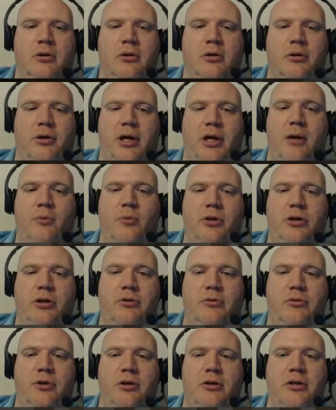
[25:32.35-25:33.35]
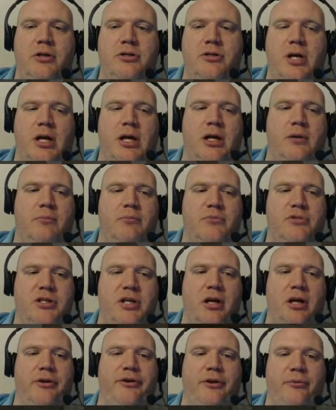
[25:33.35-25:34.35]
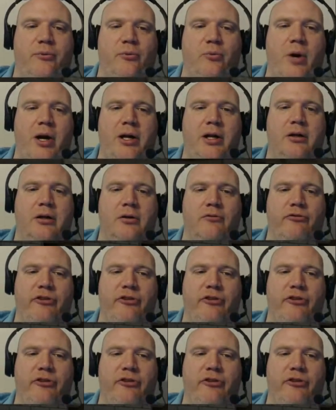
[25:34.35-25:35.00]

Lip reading: Okay, I really do. There is a skeleton right here,